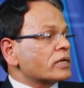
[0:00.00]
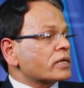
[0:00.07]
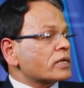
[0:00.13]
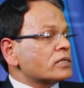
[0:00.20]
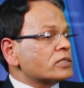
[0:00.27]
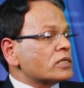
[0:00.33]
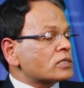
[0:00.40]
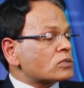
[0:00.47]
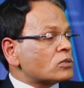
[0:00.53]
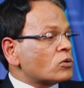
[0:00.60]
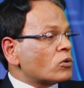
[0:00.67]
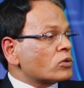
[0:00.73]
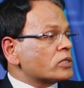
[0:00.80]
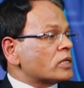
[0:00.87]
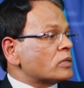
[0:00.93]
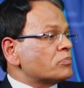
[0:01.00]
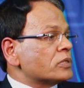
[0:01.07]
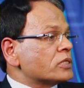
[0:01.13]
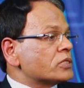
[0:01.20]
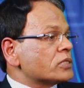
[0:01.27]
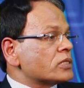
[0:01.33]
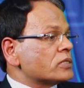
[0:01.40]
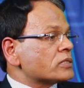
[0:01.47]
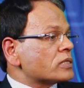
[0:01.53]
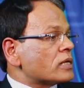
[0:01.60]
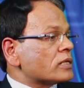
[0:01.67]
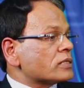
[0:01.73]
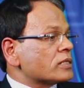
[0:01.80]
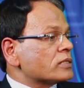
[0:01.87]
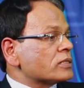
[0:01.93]
they can just load their pictures
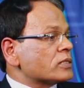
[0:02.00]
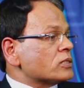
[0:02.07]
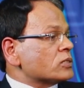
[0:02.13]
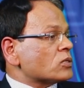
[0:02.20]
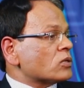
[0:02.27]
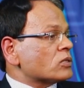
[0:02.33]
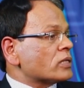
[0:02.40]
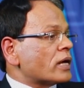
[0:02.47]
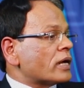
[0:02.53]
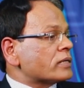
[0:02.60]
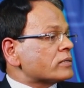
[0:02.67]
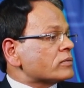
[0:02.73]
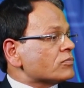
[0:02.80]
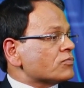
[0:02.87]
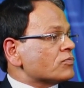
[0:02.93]
and other things on that,